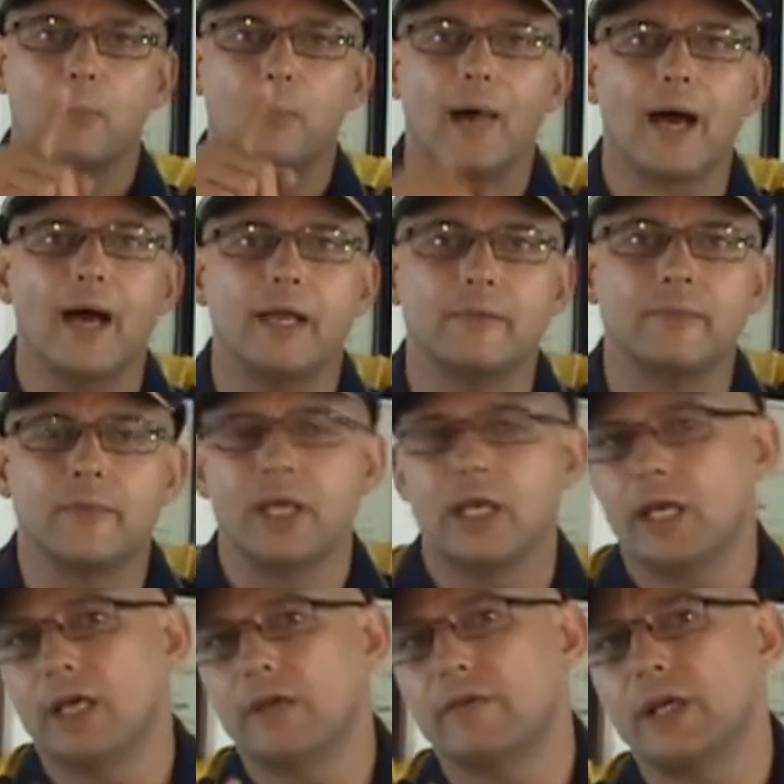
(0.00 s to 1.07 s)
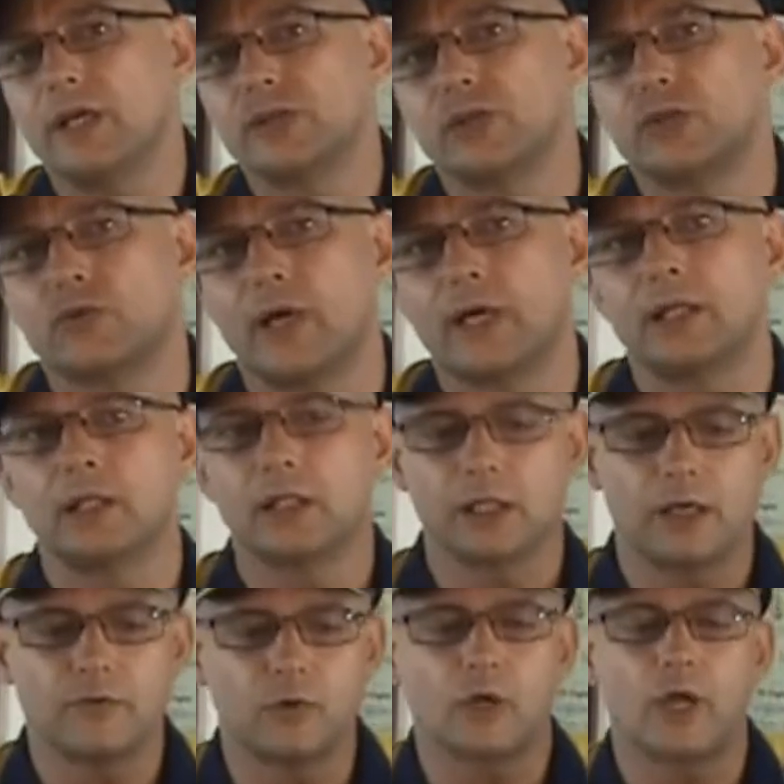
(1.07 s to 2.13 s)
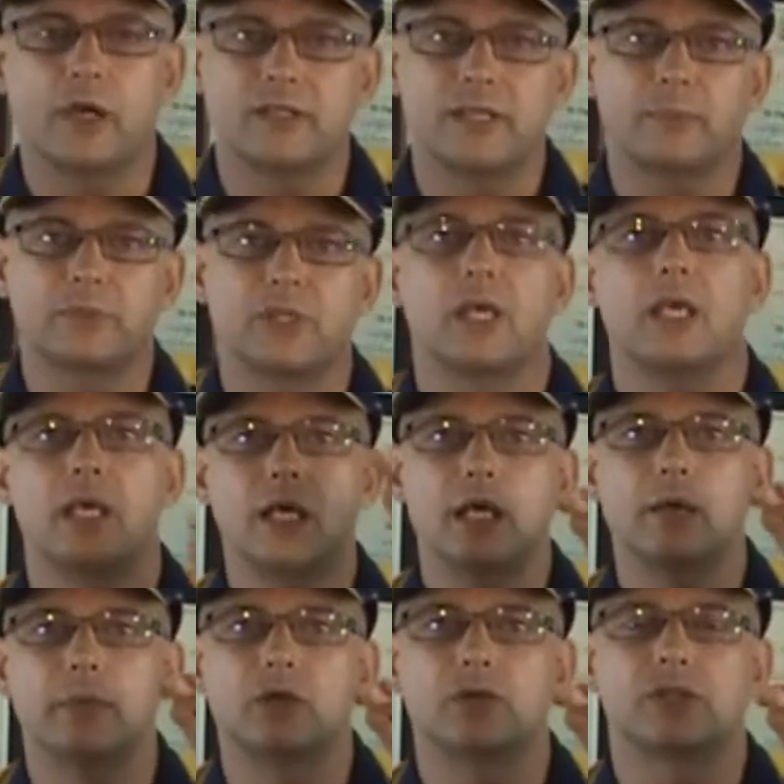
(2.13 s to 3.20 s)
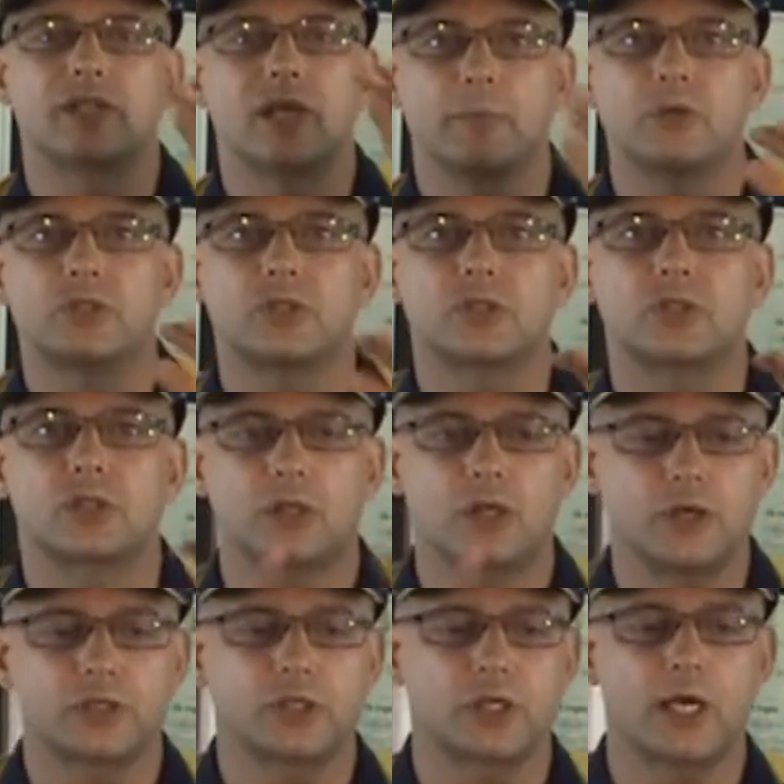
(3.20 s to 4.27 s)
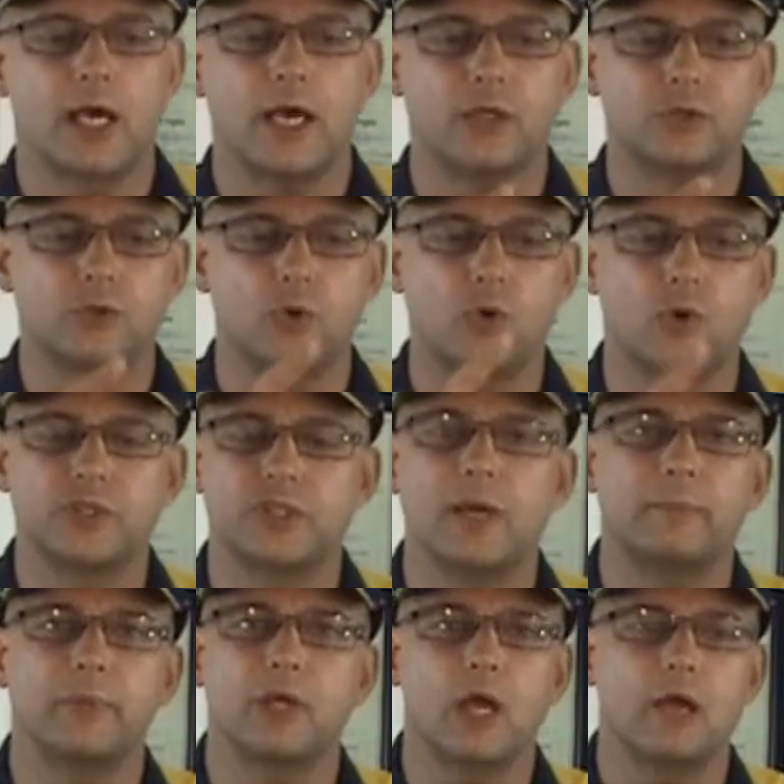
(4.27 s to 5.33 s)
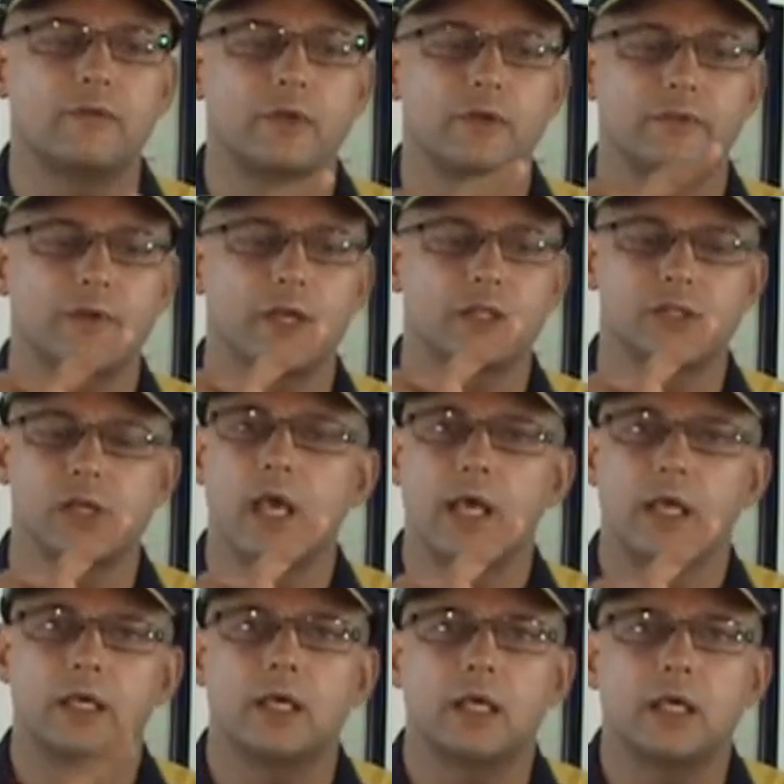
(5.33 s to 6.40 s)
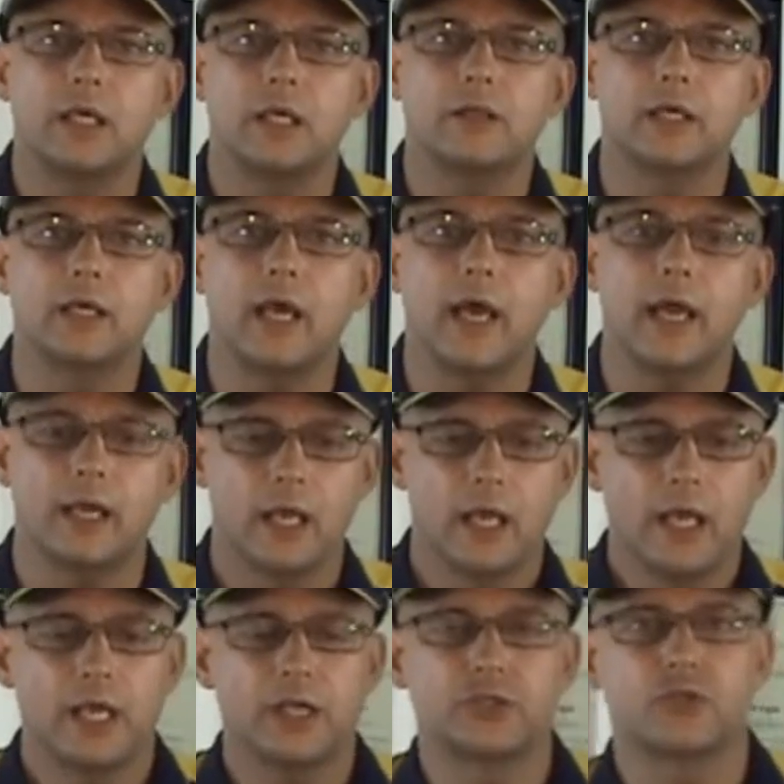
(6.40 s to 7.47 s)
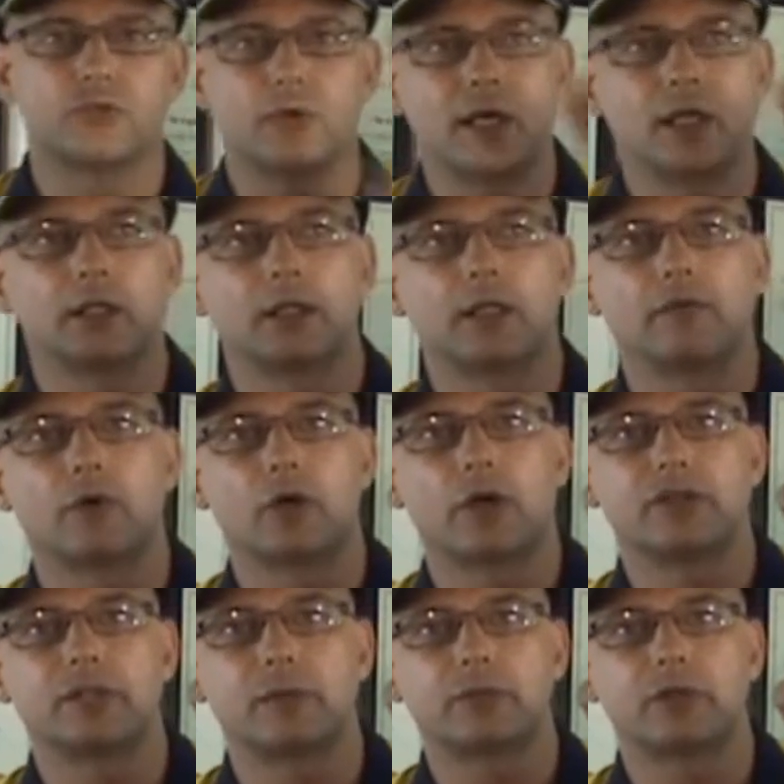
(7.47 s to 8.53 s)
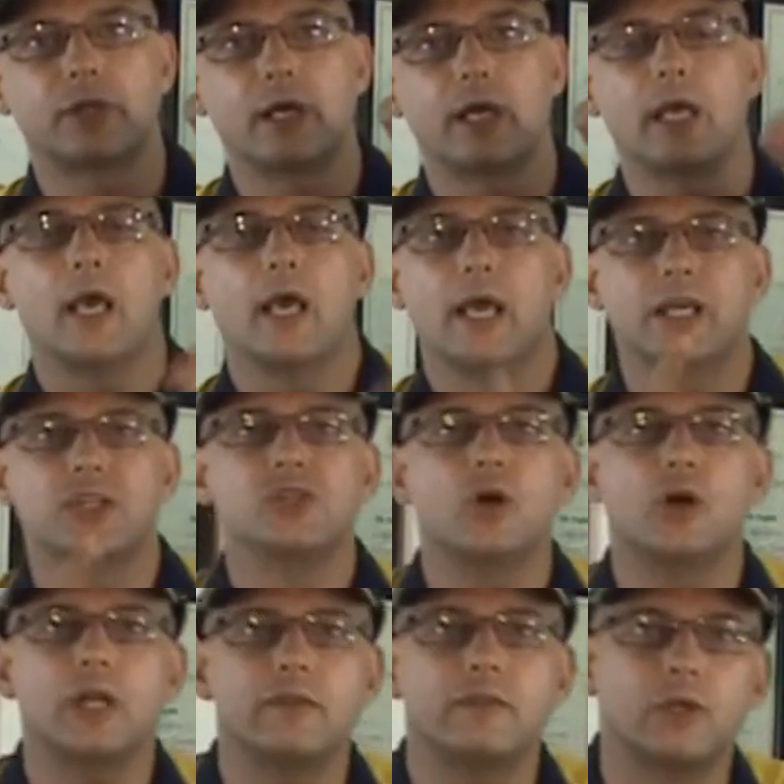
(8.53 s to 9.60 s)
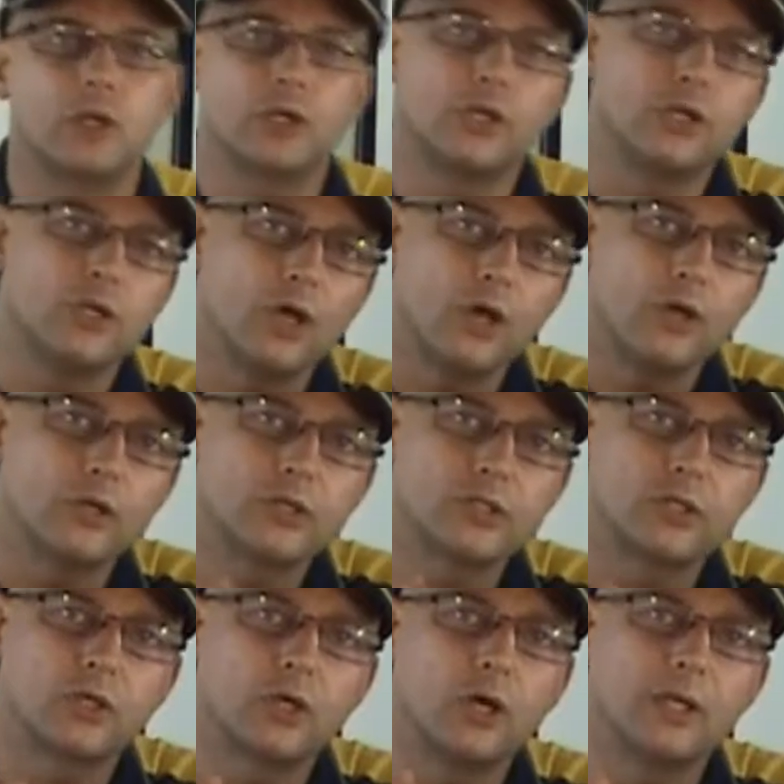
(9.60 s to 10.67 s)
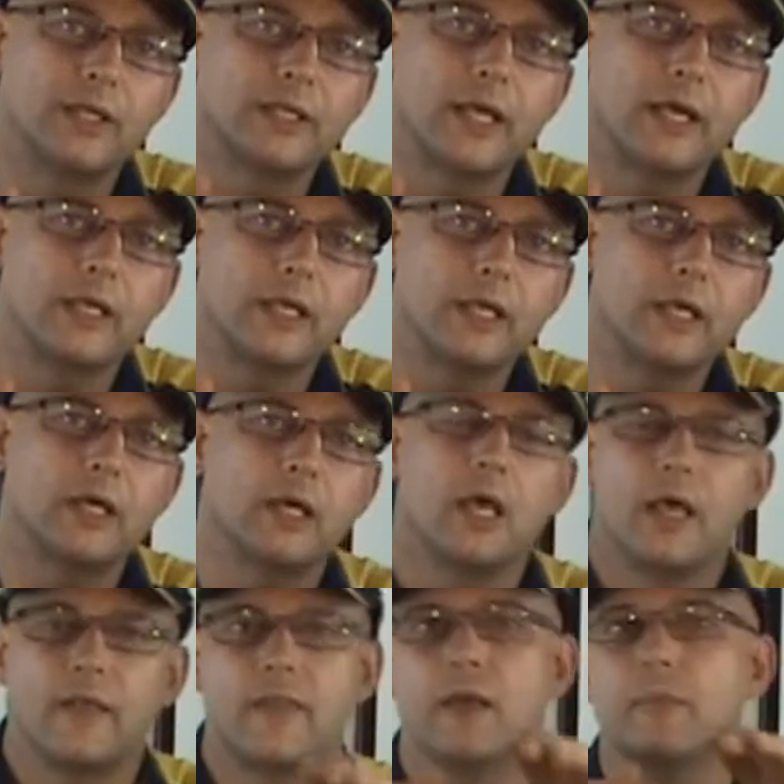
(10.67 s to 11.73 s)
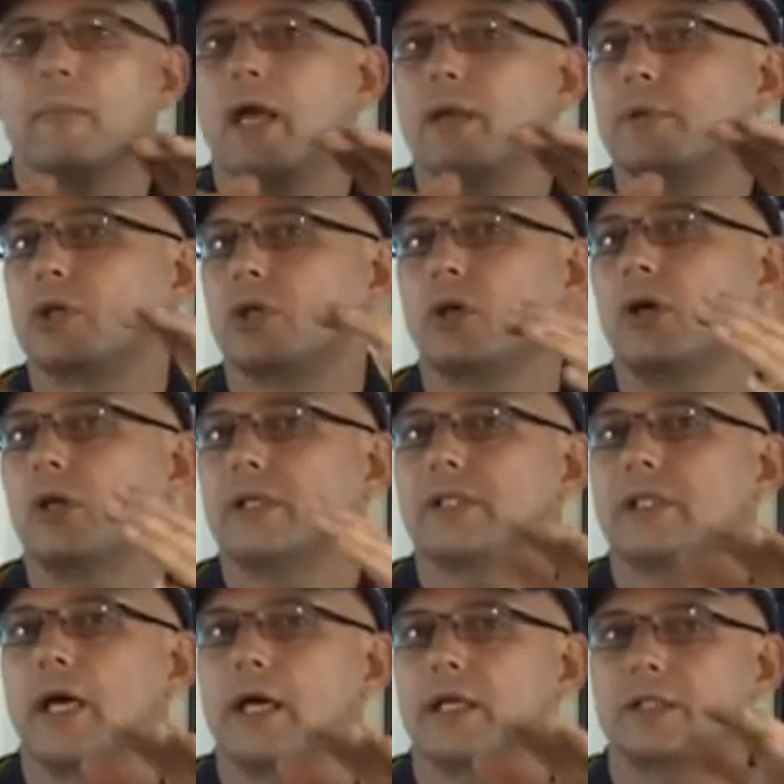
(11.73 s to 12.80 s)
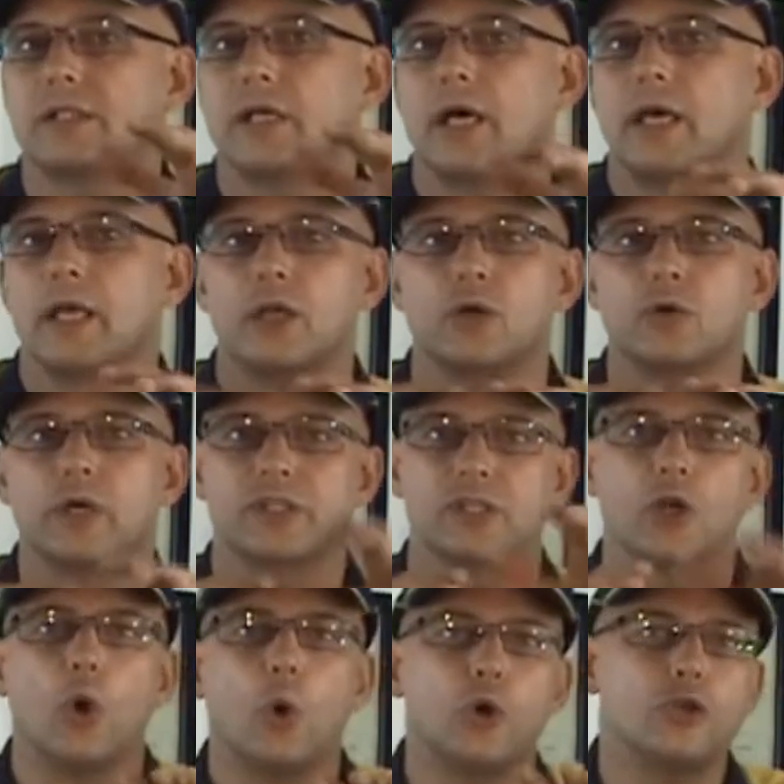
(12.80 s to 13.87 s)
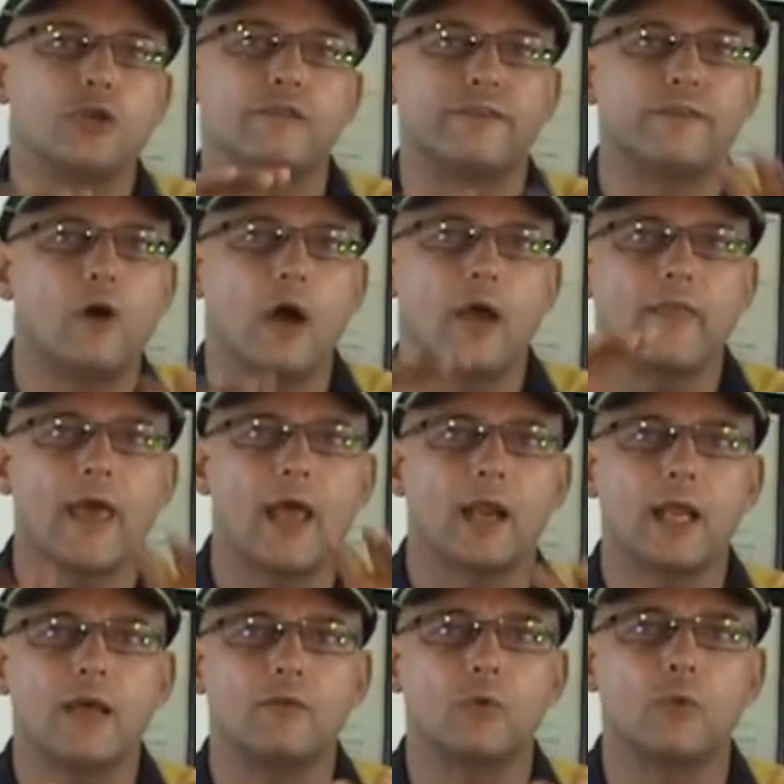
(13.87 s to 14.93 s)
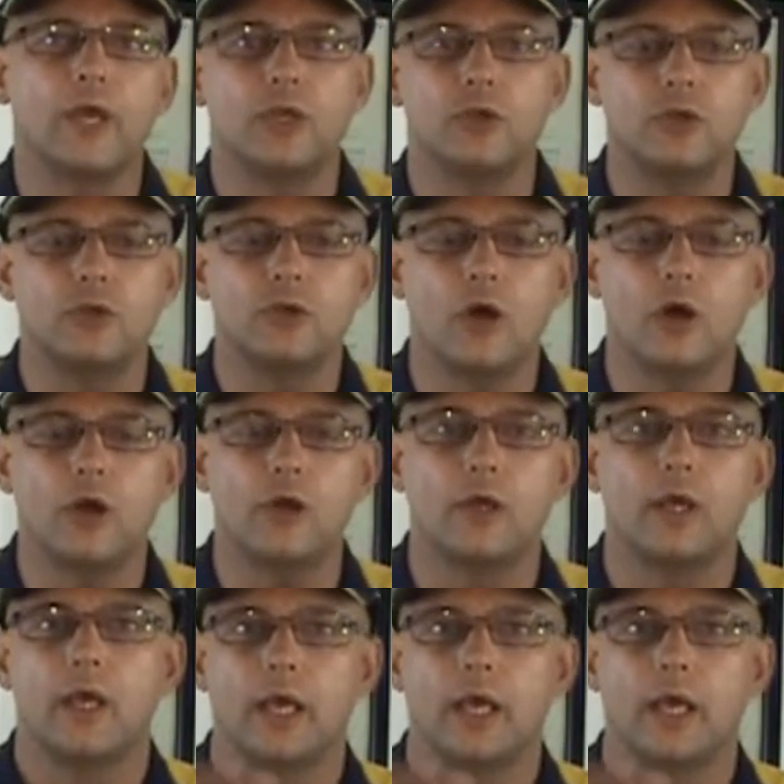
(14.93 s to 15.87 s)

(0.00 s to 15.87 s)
but if his adrenaline level goes up to here because someone's just closed a car door, jumping over your fence, kicking in the gate, his adrenaline level goes up to there, he's not even going to notice the collar down here, then maybe the collar starts increasing, or you find that level where you know